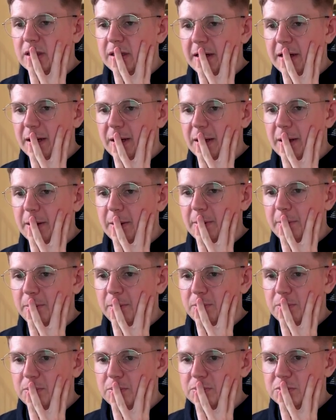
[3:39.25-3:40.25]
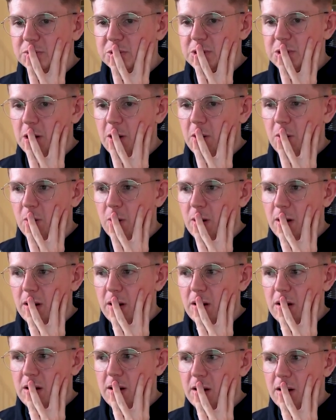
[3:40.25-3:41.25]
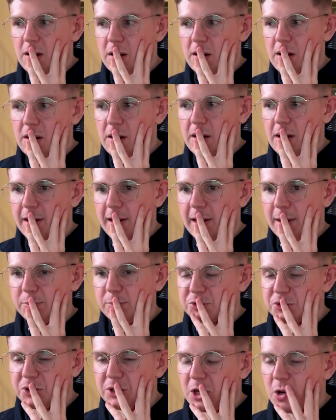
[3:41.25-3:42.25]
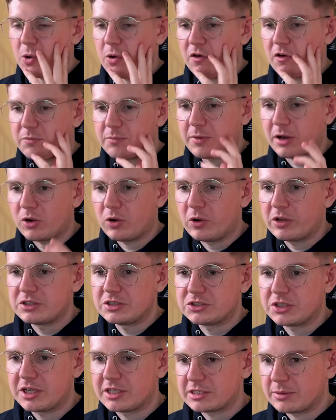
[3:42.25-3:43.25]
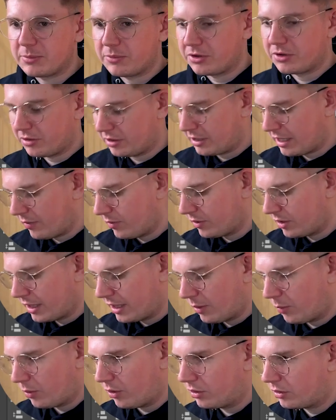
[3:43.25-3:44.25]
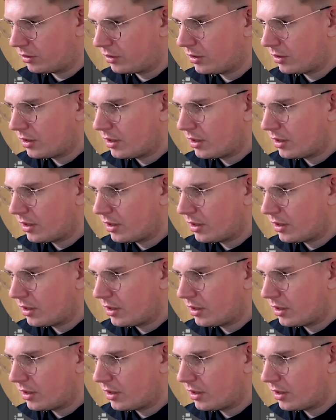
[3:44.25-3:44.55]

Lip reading: So I'm just going to go off my gut instinct. I'm going to get rid of that one.